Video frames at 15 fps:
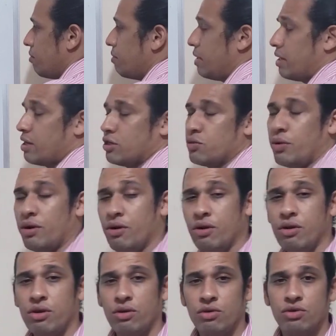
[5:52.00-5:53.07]
because we're going
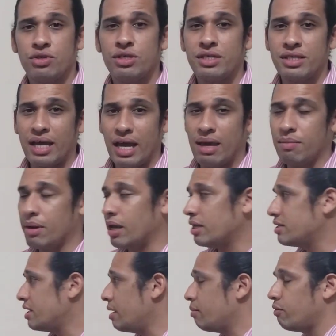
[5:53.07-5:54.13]
to use the same
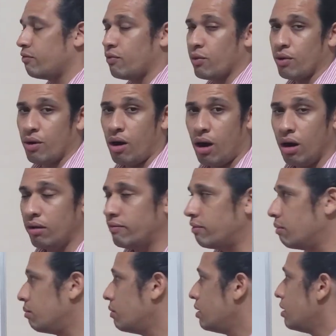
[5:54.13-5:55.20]
example for all of
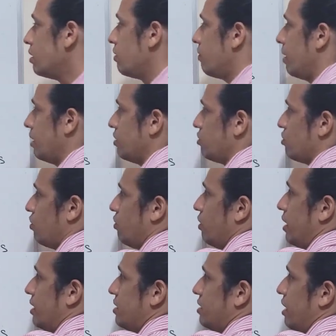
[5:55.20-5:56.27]
them, right? So
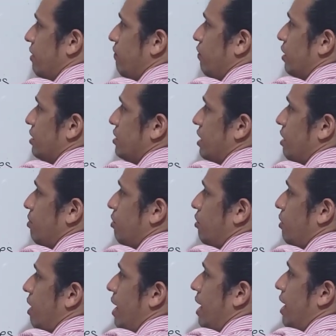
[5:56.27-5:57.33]
let's say, for
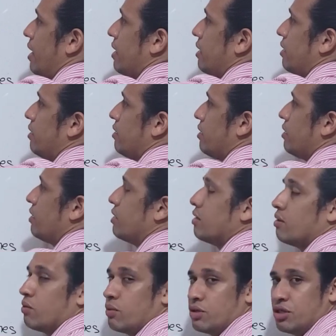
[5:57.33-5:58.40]
example, I,
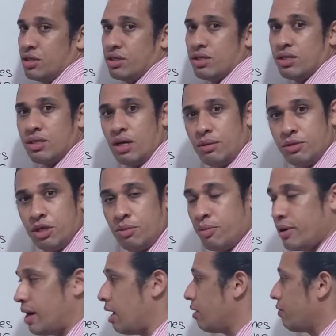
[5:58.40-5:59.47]
which is a subject
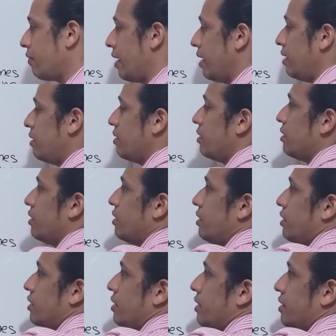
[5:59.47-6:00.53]
pronoun, right?
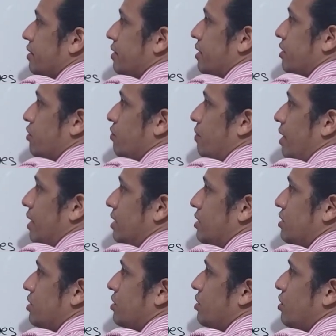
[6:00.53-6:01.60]
Then you
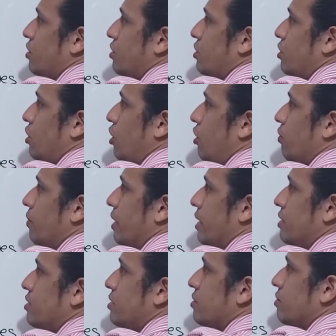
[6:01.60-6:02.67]
write always,